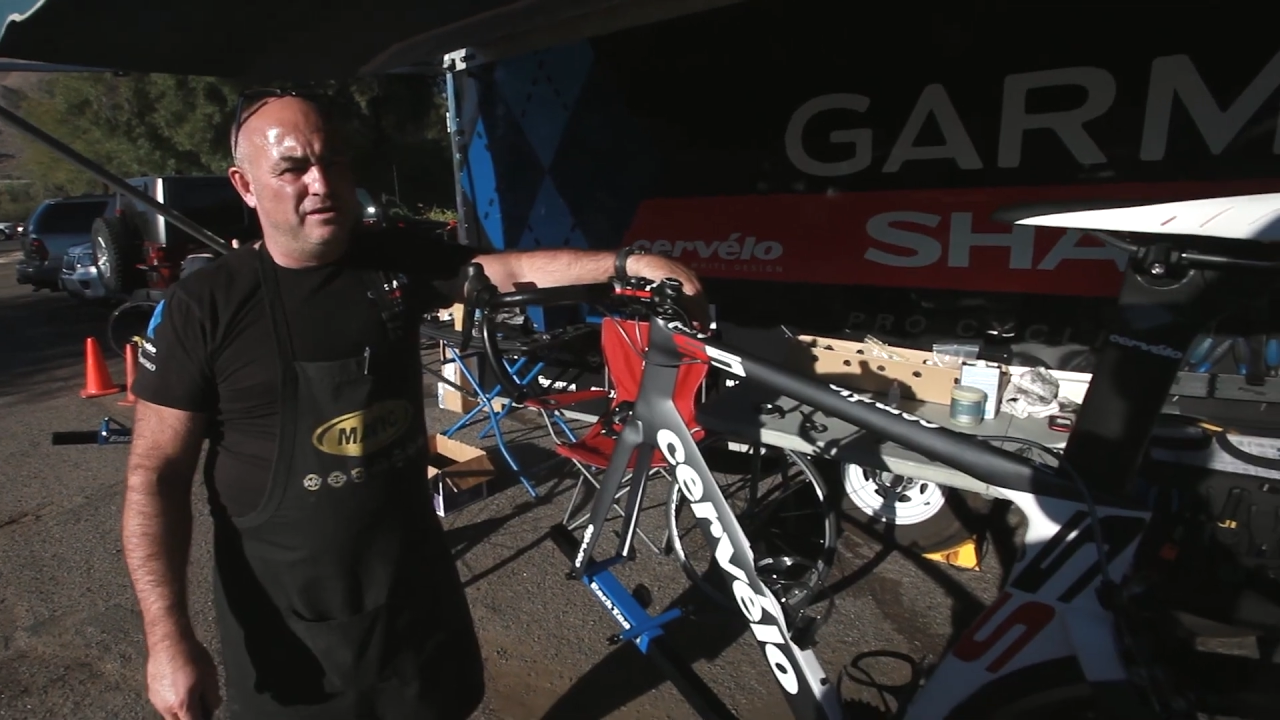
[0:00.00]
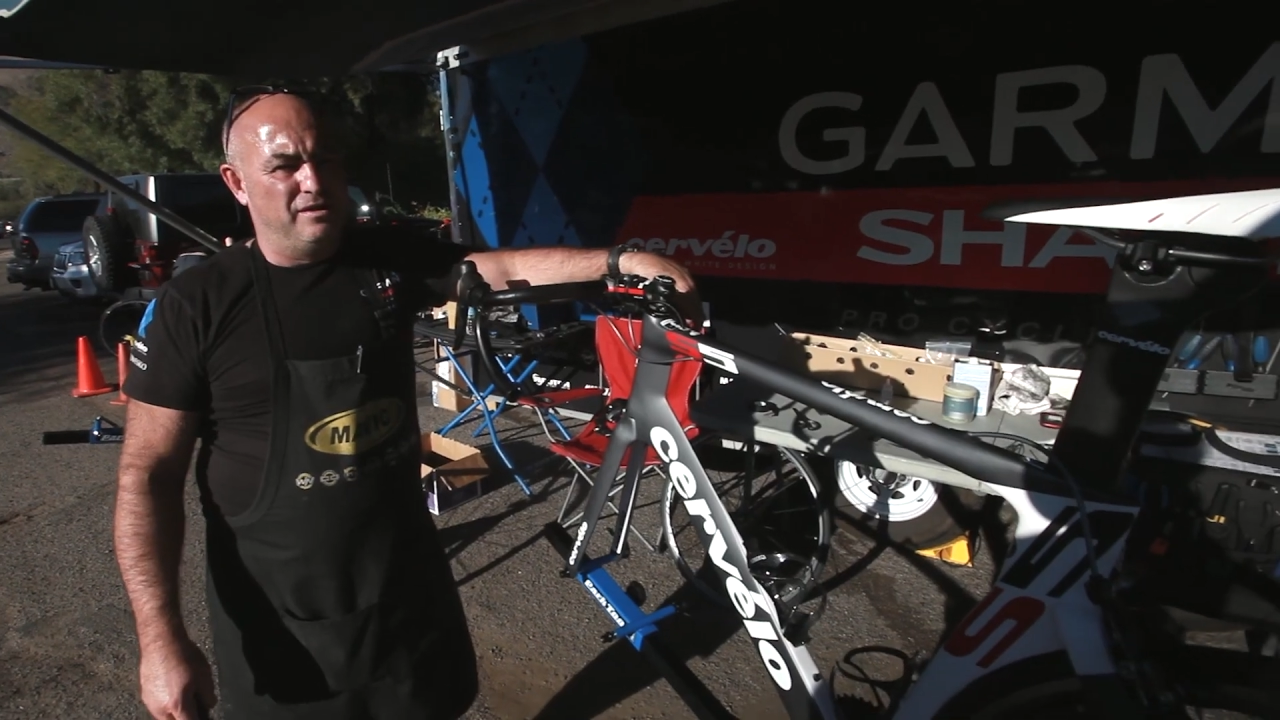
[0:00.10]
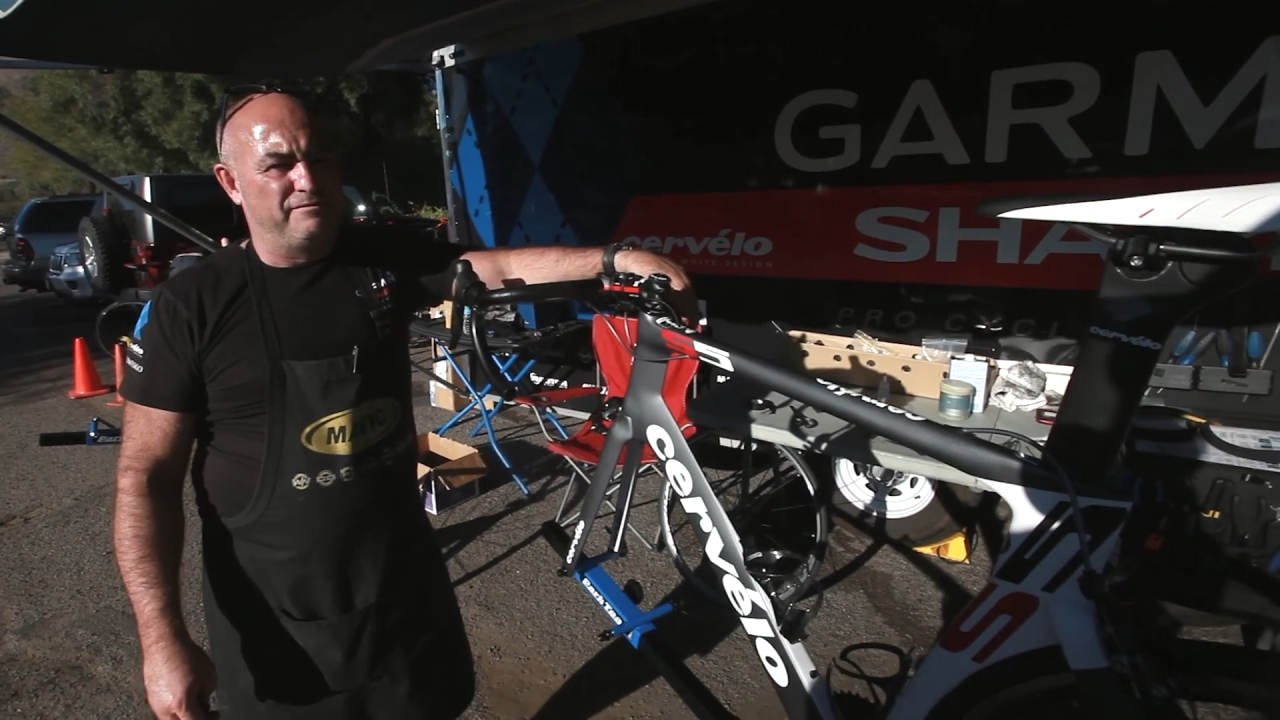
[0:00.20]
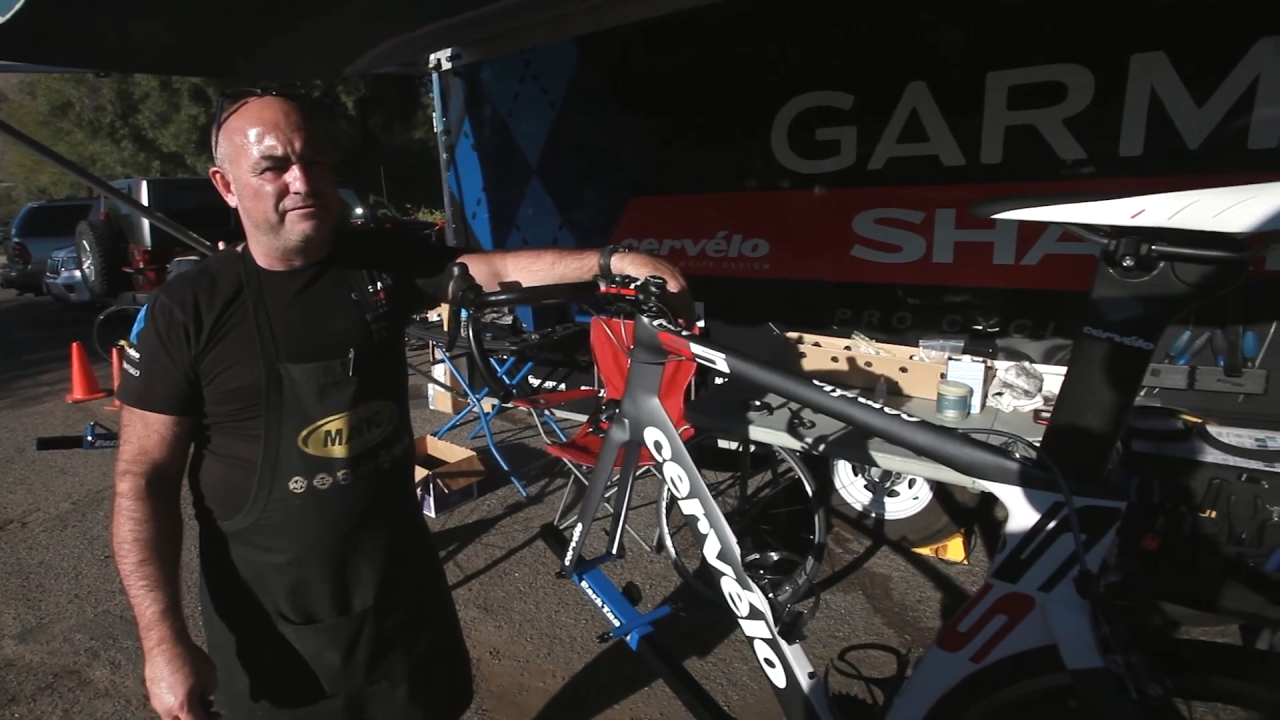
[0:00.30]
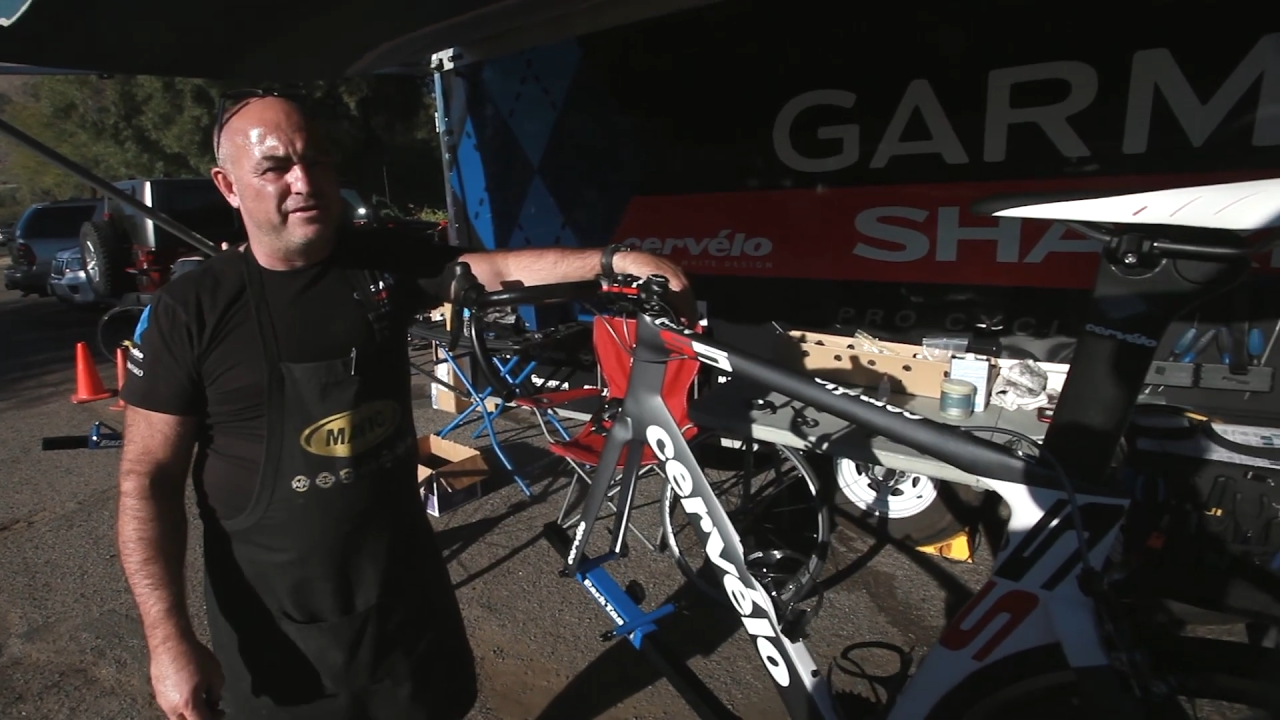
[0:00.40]

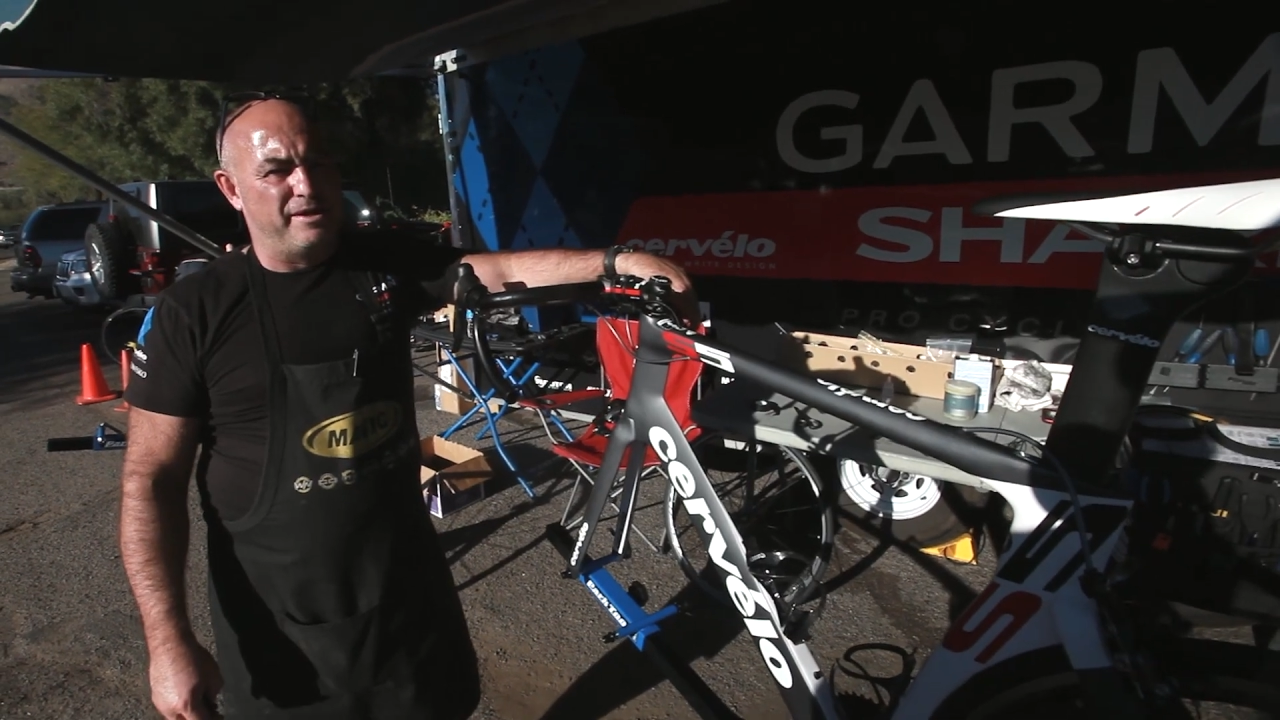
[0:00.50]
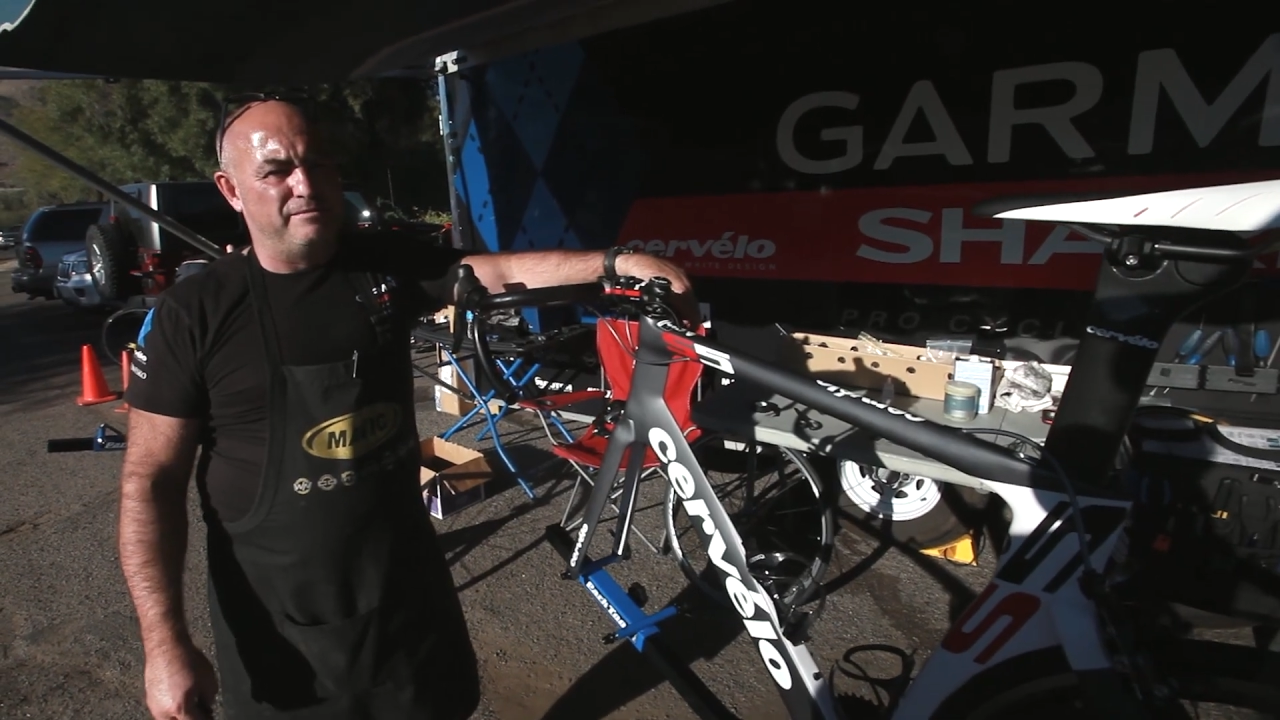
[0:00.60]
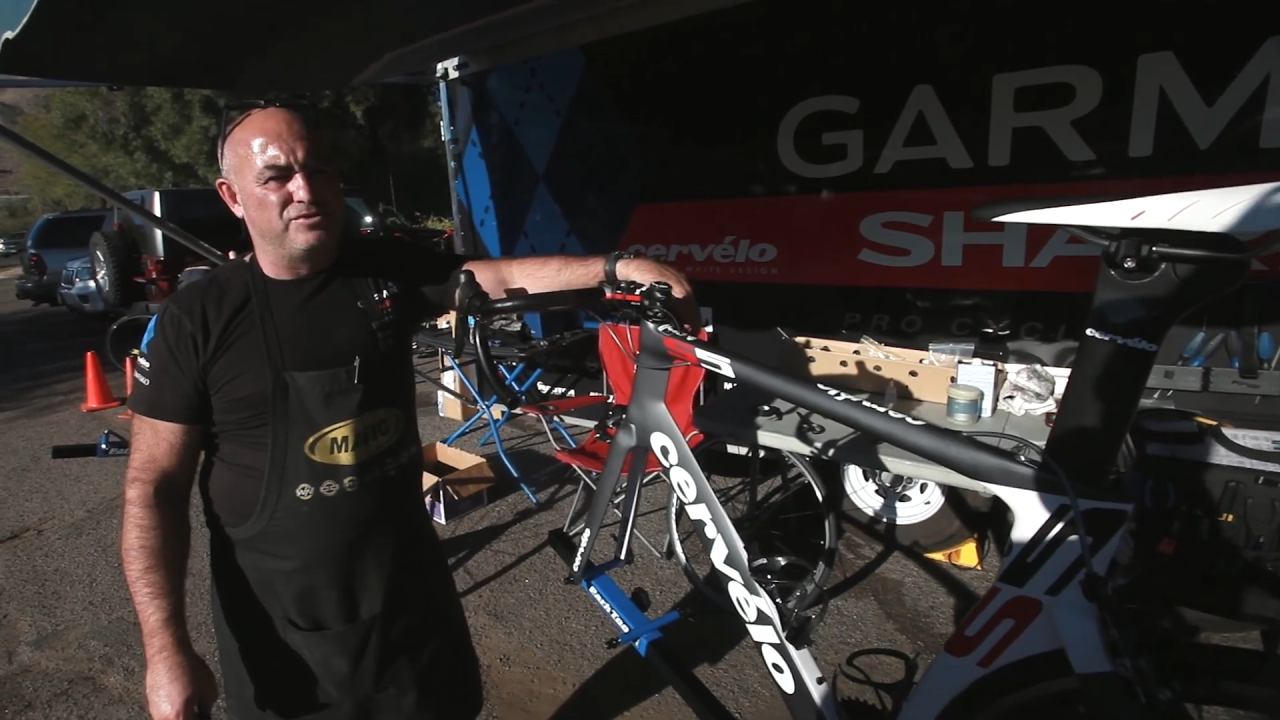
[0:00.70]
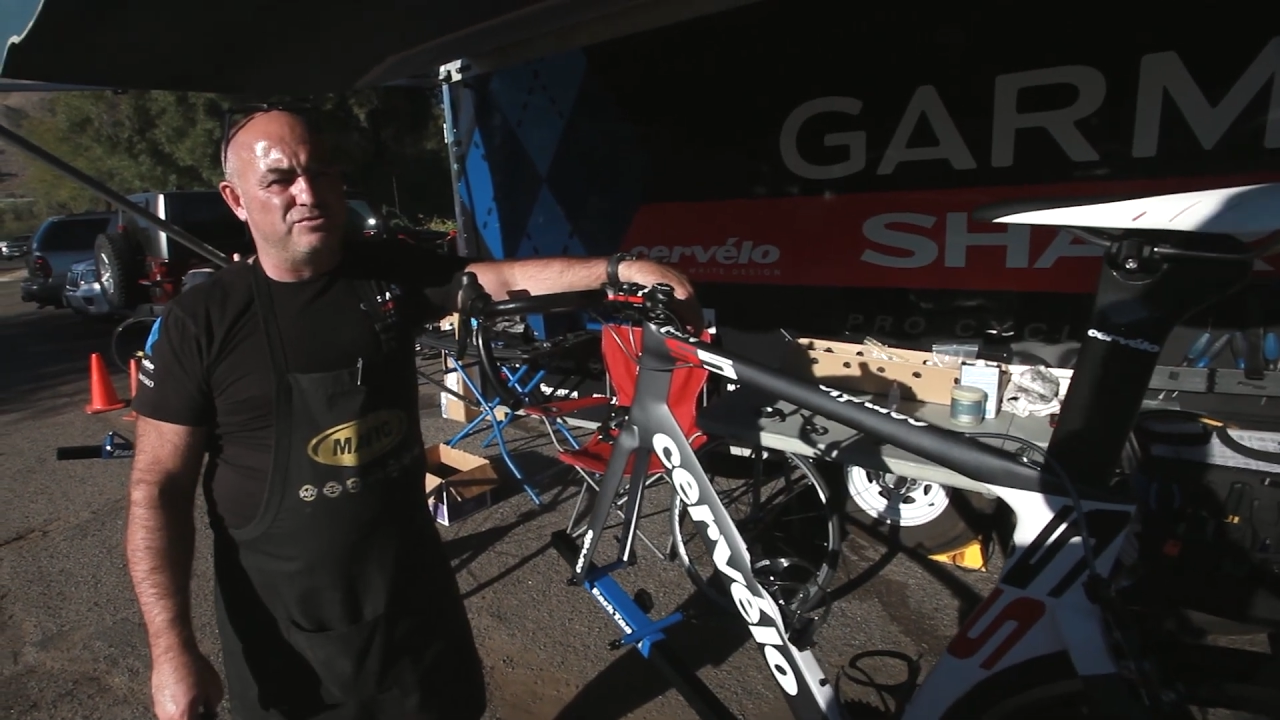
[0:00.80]
uh, frames